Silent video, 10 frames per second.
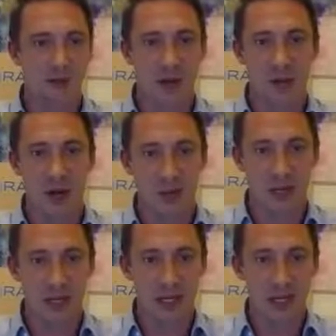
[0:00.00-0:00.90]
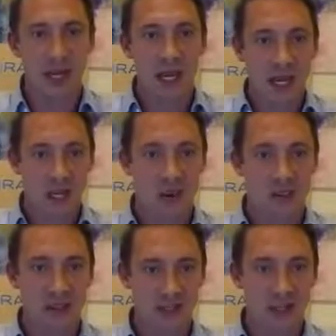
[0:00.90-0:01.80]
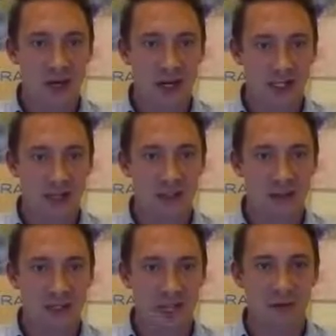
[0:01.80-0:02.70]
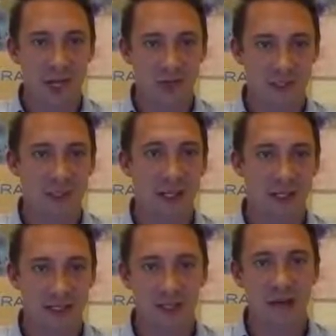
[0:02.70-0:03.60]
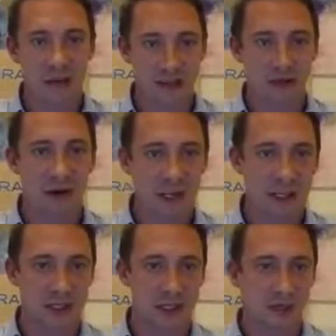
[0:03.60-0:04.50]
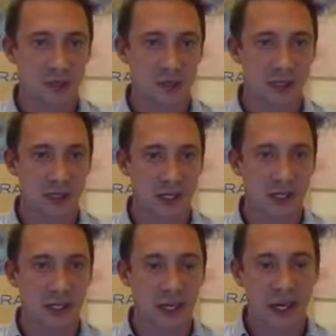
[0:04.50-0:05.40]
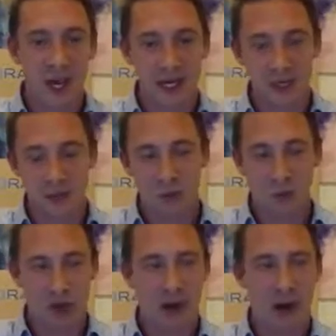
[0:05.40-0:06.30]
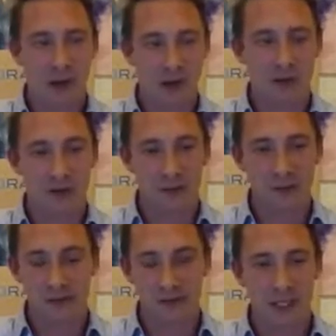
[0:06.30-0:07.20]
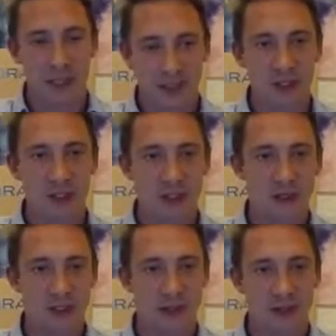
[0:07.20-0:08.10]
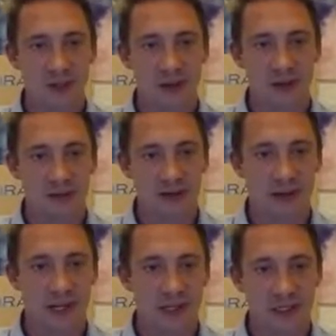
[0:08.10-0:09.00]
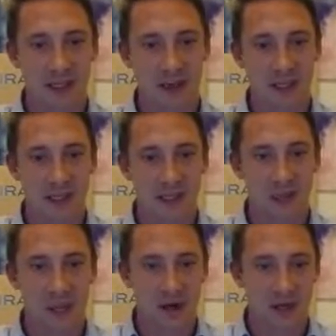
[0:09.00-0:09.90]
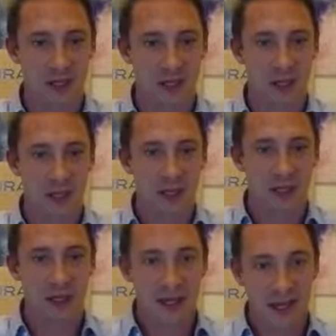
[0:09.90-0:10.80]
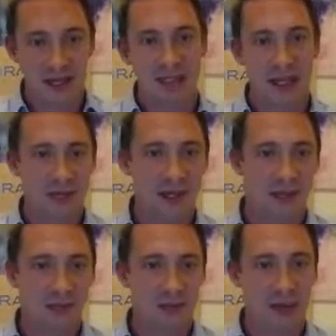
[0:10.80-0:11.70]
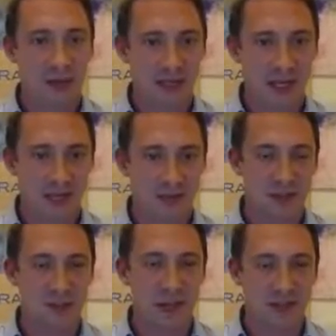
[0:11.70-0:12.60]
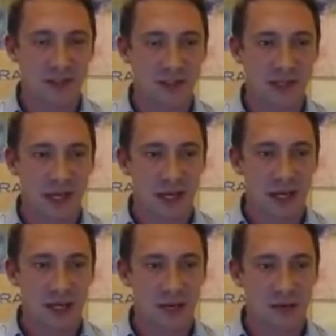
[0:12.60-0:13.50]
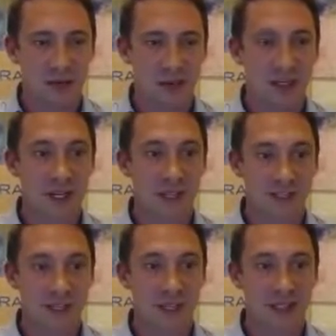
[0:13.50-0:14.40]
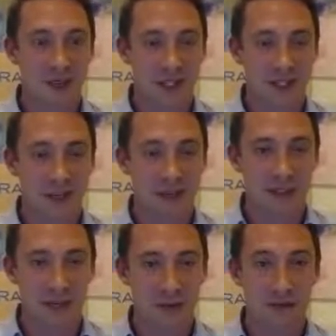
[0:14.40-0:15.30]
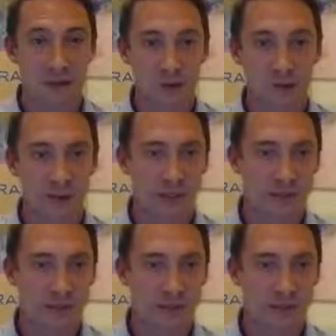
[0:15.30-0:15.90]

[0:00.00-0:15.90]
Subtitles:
it might be, in order to try and achieve the same kind of returns that they've historically achieved in bridging. And it's all part of the institutional kind of funding that's coming into the market, and that standardized process, which makes, the returns get squeezed over time, unfortunately.